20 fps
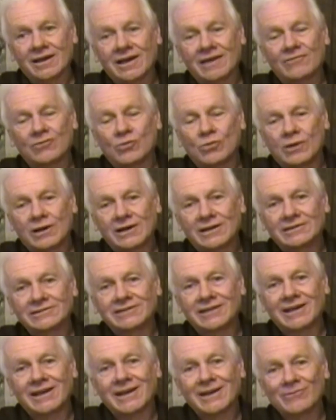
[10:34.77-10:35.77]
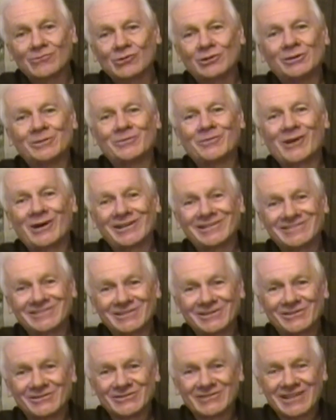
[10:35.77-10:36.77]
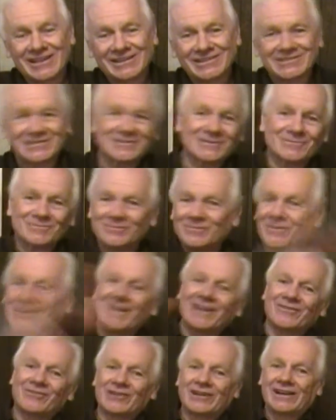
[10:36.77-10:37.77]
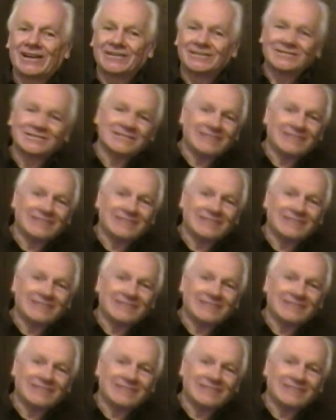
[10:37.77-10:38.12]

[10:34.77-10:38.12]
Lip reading: Have a wild time in a positive sense. Bye for now.